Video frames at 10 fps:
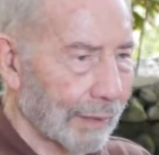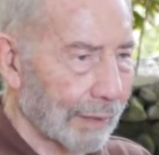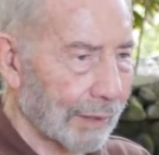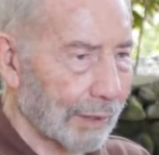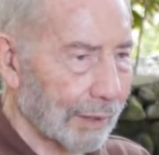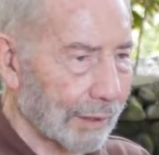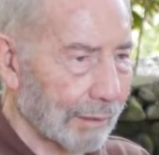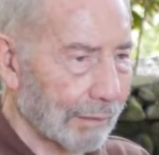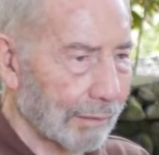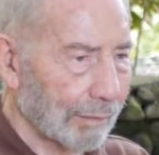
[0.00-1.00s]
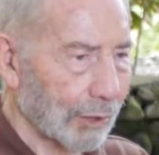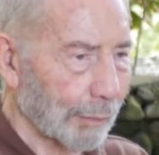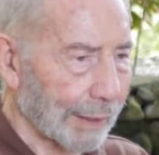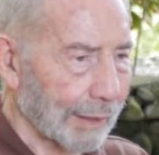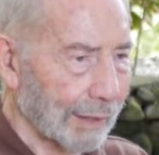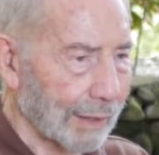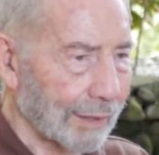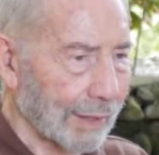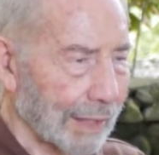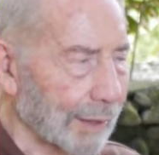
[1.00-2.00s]
It's much better these
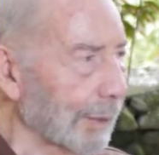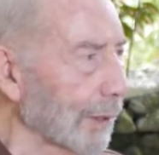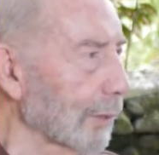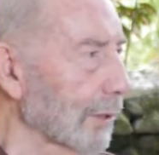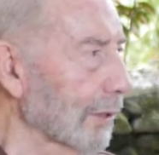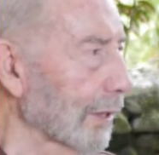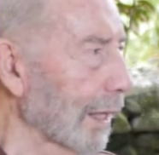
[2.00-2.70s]
days, but it was